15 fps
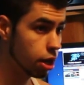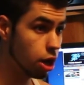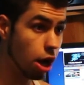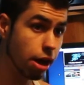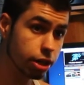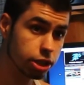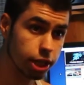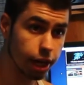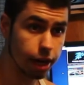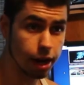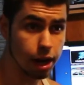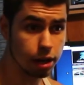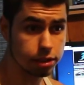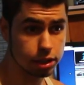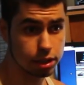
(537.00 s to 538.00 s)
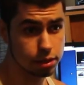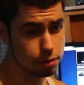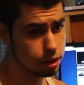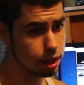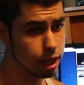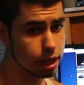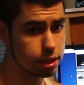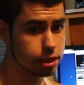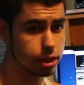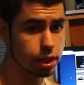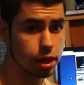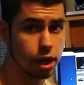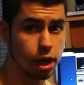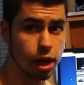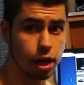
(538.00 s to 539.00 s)
go ahead and check it out. See what you guys,
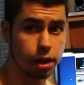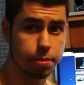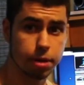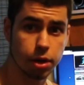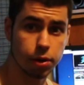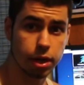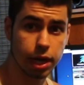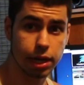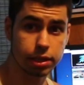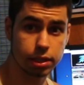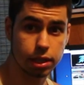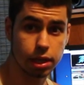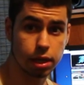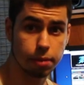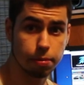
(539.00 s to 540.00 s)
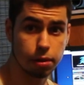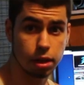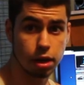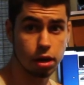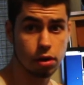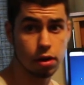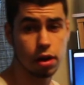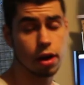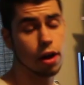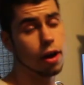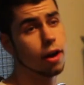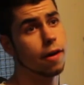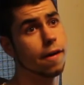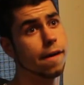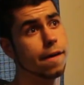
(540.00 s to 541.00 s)
let me know what you guys think below.
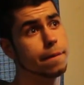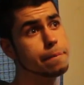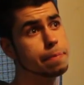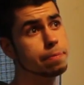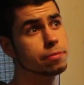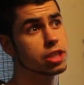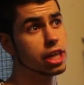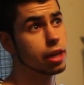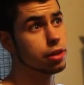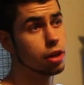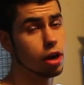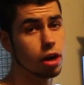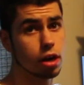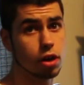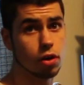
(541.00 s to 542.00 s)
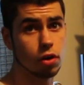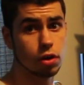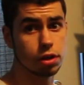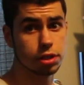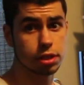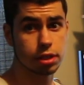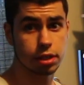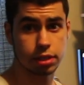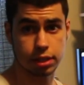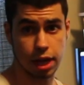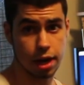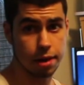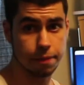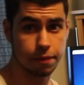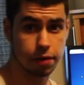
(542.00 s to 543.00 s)
Check out the articles,
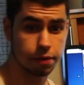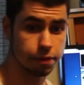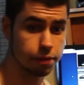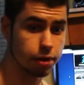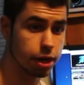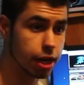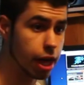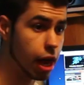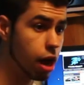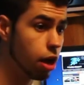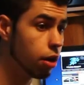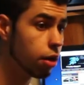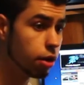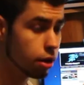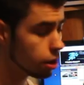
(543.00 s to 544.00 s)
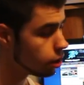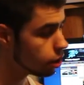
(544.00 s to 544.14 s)
sign up for a free account.